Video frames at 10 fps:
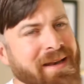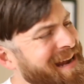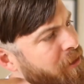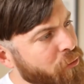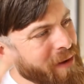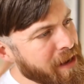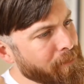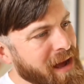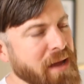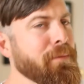Now, the way
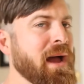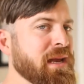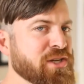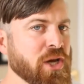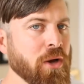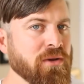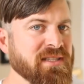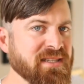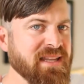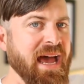my mind goes
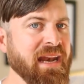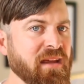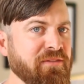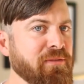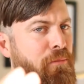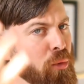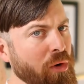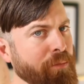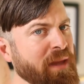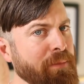is that if
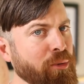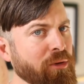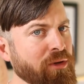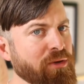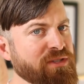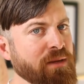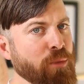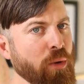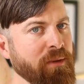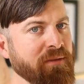more people are using
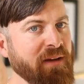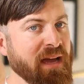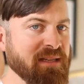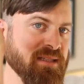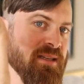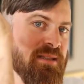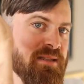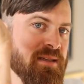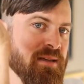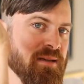mobile
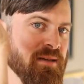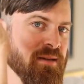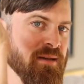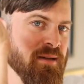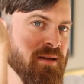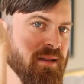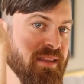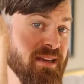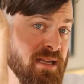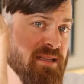devices
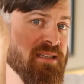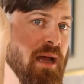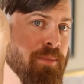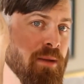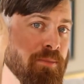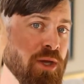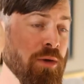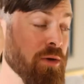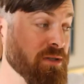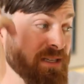than desktop
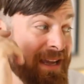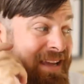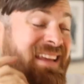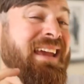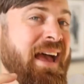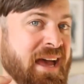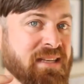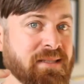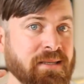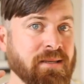computers,
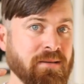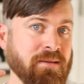yet